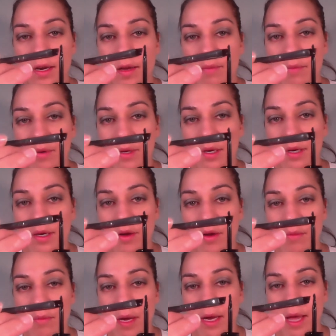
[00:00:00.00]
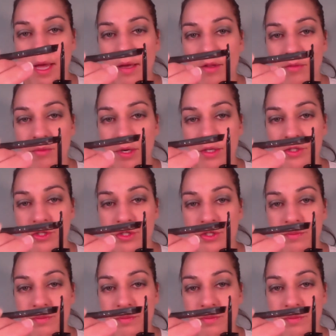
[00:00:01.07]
and put it on my angle brush.